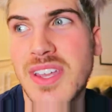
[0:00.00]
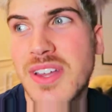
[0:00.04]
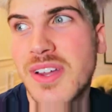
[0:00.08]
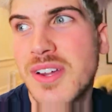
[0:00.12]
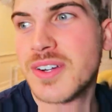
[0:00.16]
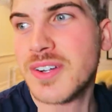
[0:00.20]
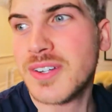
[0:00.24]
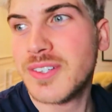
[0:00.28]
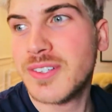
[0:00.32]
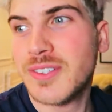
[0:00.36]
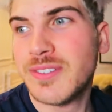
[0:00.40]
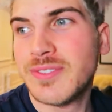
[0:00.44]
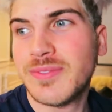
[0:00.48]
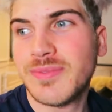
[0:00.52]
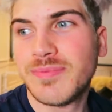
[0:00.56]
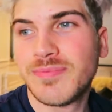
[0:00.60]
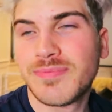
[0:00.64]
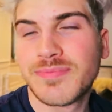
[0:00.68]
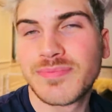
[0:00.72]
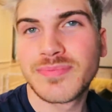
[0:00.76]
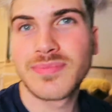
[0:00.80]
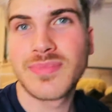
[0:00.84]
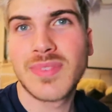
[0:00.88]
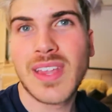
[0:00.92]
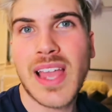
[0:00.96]
so
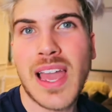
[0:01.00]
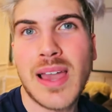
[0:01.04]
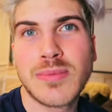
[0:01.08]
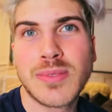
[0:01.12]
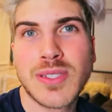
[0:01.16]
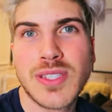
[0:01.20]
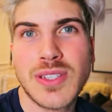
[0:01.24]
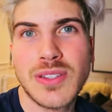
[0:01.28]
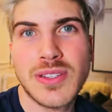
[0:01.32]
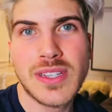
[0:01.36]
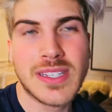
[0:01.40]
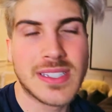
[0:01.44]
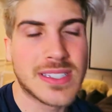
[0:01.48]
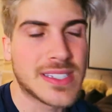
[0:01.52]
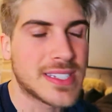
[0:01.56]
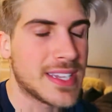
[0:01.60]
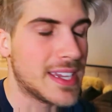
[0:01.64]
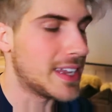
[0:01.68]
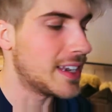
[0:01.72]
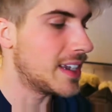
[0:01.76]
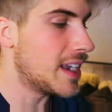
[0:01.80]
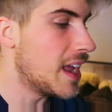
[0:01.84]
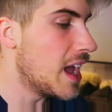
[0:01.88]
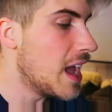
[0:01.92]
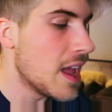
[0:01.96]
absolutely
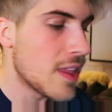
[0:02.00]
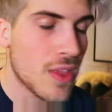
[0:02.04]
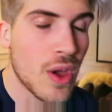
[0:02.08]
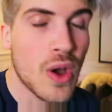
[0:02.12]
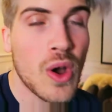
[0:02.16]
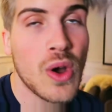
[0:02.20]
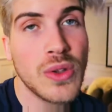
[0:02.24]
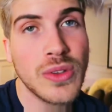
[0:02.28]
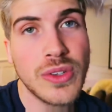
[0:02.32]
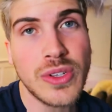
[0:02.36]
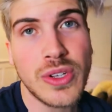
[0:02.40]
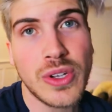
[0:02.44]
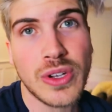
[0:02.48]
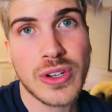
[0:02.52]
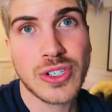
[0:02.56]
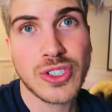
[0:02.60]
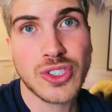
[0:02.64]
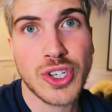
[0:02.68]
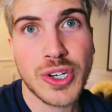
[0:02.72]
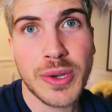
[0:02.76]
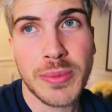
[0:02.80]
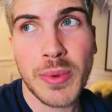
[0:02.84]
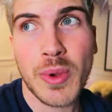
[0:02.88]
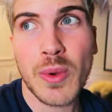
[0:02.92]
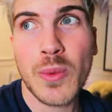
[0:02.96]
insane. The whole New
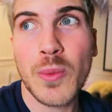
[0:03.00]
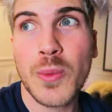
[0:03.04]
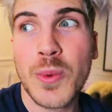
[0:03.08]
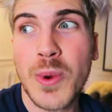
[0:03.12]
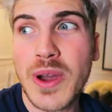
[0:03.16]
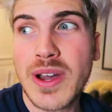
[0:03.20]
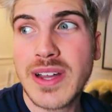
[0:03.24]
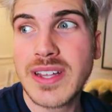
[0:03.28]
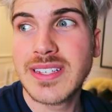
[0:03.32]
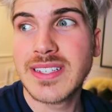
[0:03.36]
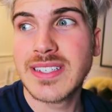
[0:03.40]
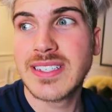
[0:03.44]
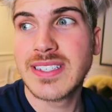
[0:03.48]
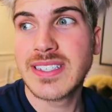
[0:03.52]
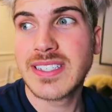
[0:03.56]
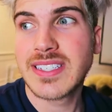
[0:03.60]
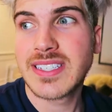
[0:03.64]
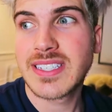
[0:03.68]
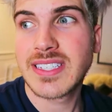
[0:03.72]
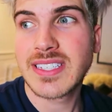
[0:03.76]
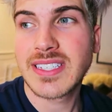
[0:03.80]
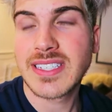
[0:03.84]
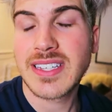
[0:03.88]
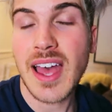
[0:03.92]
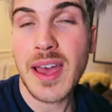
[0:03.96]
York trip
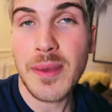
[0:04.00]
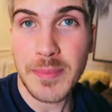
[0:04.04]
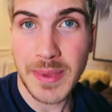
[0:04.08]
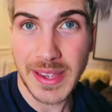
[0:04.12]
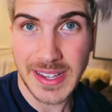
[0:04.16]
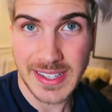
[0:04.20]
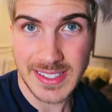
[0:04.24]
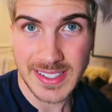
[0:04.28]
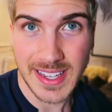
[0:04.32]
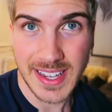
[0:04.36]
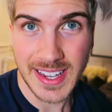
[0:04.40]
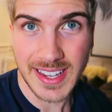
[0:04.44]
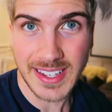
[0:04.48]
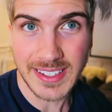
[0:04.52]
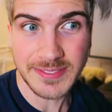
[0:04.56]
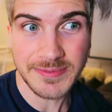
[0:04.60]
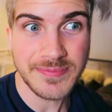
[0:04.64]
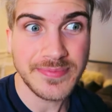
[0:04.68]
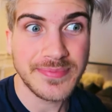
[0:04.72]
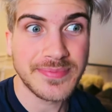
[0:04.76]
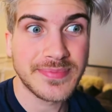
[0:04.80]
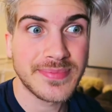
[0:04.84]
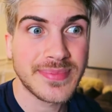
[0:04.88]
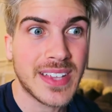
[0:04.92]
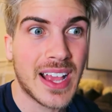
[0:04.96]
was
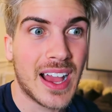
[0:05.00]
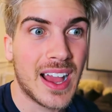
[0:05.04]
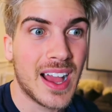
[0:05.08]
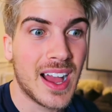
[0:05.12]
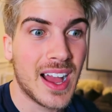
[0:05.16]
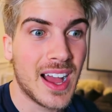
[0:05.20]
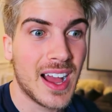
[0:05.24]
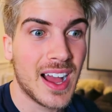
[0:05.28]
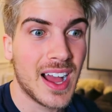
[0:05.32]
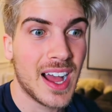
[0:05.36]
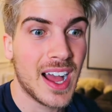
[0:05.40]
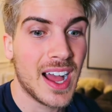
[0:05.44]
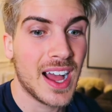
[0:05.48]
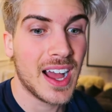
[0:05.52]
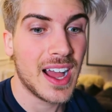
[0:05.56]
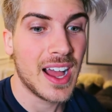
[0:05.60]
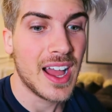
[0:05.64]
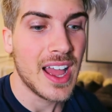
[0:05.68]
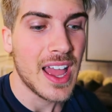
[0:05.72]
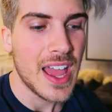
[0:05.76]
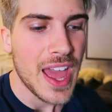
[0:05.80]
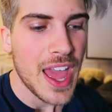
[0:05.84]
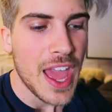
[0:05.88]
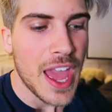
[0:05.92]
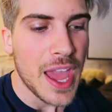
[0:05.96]
amazing.
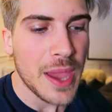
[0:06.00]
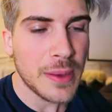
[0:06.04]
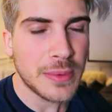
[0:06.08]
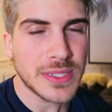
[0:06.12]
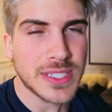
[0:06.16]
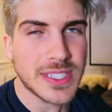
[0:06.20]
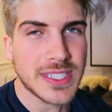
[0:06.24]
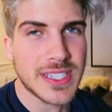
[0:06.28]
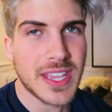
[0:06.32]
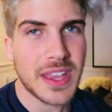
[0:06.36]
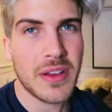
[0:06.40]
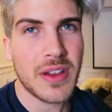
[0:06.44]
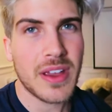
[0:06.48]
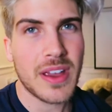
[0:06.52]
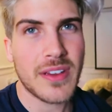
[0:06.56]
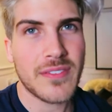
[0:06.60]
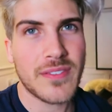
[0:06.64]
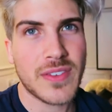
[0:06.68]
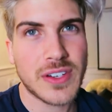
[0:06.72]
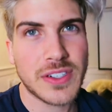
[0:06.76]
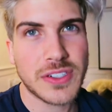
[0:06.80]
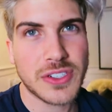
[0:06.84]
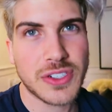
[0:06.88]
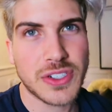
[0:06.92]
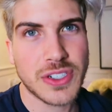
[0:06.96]
Uh, it was scary
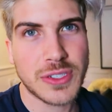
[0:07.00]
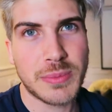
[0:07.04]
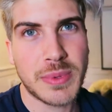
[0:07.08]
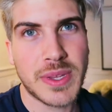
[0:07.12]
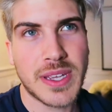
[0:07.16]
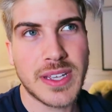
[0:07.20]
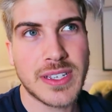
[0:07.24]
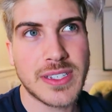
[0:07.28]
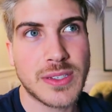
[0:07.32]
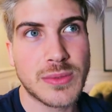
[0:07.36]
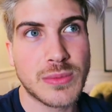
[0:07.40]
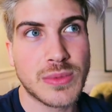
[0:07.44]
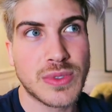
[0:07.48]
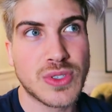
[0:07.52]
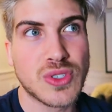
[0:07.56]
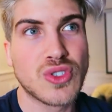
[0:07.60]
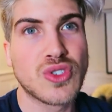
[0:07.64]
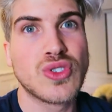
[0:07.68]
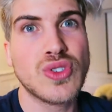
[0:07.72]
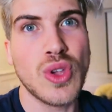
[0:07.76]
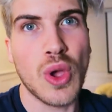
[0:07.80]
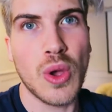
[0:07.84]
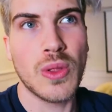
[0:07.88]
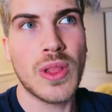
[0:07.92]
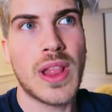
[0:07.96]
at first just because it was
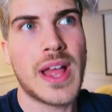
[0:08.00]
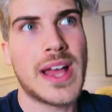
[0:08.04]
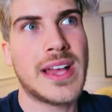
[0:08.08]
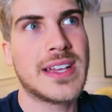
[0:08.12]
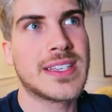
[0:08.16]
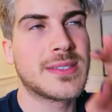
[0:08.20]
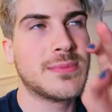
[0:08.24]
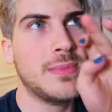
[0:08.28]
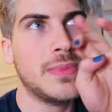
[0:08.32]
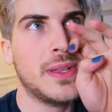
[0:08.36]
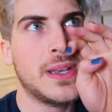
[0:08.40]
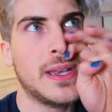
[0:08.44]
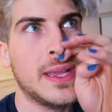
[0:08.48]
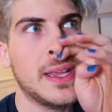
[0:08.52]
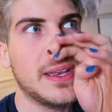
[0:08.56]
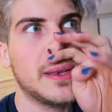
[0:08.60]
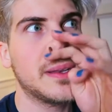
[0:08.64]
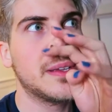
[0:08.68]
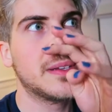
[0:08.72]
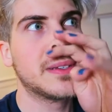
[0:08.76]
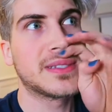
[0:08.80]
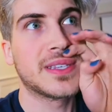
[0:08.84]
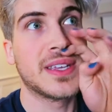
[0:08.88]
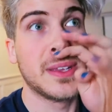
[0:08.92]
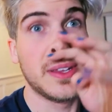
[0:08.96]
so last
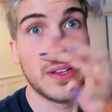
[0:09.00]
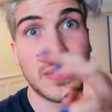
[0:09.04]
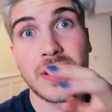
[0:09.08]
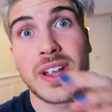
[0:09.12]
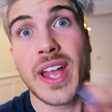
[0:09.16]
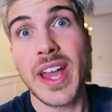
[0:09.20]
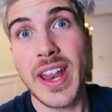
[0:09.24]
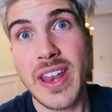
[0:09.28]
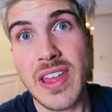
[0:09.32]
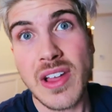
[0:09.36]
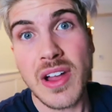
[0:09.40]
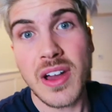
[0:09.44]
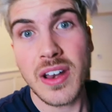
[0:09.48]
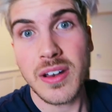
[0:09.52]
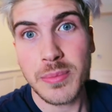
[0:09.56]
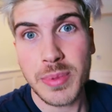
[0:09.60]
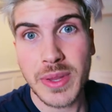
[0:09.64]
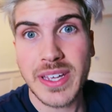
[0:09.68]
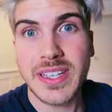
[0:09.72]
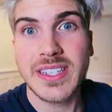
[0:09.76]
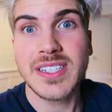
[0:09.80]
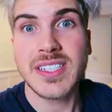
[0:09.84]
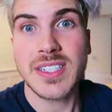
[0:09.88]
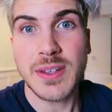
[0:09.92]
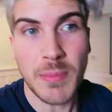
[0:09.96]
minute. It was like, you're getting on a
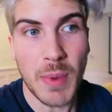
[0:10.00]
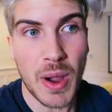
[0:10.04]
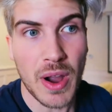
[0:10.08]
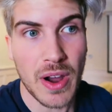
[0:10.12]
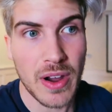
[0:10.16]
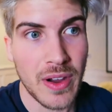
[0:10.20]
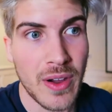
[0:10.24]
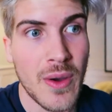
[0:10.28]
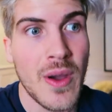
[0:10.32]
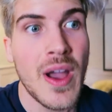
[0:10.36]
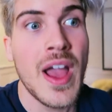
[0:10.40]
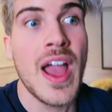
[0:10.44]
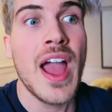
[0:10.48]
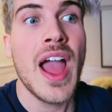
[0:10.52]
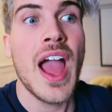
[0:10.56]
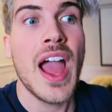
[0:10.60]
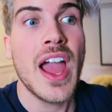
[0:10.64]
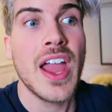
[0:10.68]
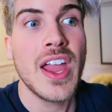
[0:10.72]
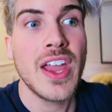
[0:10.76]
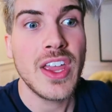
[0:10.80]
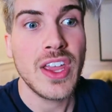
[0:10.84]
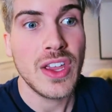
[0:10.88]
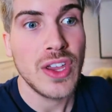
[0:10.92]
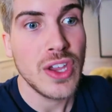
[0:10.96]
plane tomorrow,
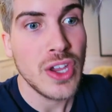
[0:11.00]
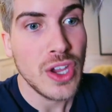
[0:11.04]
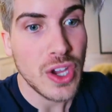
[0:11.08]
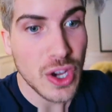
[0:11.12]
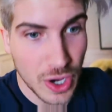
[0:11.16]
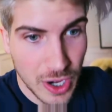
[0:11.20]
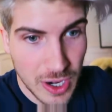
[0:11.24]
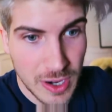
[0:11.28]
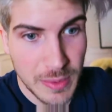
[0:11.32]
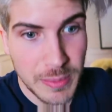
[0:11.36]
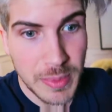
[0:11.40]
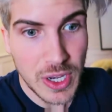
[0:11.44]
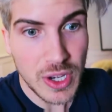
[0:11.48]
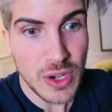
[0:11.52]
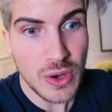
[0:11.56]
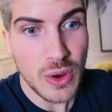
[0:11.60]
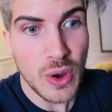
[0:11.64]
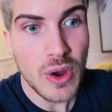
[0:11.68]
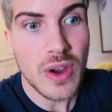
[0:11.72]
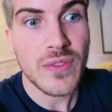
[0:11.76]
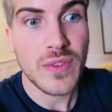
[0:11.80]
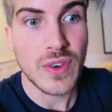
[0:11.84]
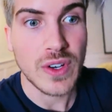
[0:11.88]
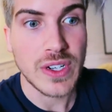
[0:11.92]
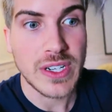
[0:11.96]
you're gonna be in New
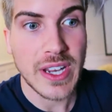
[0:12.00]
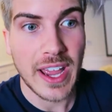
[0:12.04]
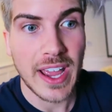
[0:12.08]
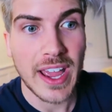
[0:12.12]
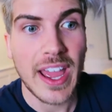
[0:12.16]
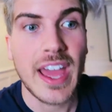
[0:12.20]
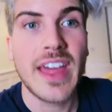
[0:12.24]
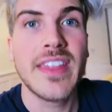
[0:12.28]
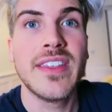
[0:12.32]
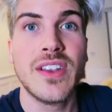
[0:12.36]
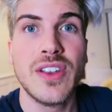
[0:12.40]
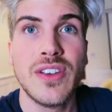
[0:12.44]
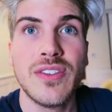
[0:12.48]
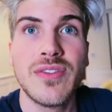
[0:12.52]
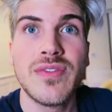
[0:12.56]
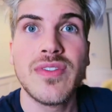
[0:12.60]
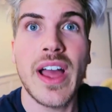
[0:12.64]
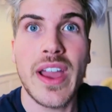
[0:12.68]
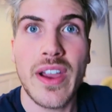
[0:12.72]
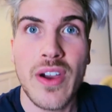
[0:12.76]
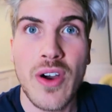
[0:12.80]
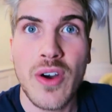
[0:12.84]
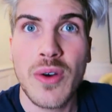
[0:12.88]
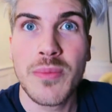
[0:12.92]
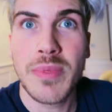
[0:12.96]
York for a day, and then you
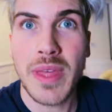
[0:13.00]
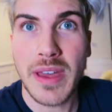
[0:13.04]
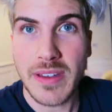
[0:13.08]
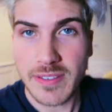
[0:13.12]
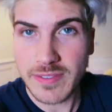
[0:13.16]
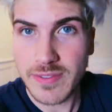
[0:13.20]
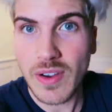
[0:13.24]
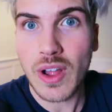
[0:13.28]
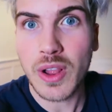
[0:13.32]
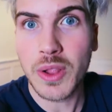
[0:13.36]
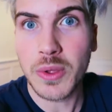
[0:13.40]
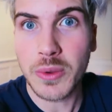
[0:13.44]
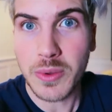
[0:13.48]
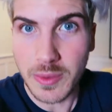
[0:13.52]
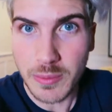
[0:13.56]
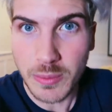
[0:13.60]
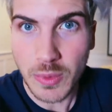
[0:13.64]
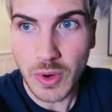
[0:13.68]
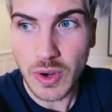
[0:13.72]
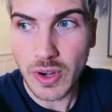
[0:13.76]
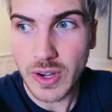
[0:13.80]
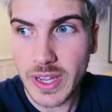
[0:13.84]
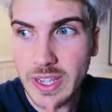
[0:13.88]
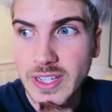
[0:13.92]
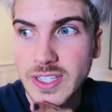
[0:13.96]
fly home that following
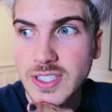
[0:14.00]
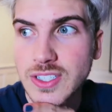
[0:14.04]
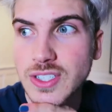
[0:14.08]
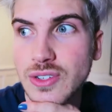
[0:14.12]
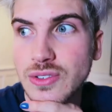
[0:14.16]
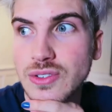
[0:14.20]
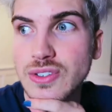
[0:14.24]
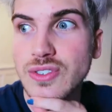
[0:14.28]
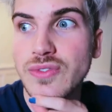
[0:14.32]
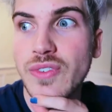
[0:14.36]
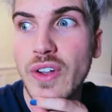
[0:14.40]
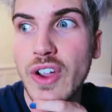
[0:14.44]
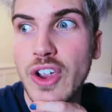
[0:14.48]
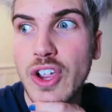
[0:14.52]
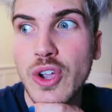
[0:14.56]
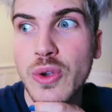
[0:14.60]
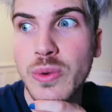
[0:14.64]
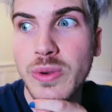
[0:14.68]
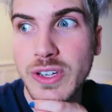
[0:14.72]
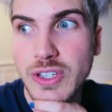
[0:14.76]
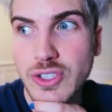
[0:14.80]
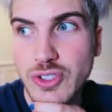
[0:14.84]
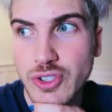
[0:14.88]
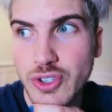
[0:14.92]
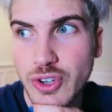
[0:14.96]
morning. So it was a very
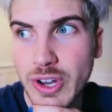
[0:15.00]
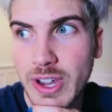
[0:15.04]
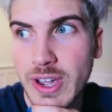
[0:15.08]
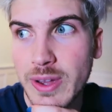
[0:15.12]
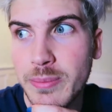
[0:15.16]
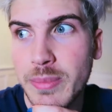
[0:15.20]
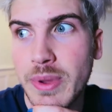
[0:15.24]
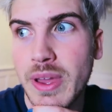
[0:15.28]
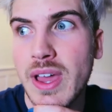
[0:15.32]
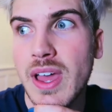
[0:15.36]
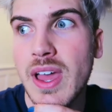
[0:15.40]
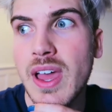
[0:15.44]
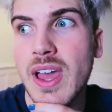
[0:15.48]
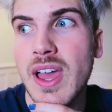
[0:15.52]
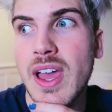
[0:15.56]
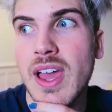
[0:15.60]
quick trip,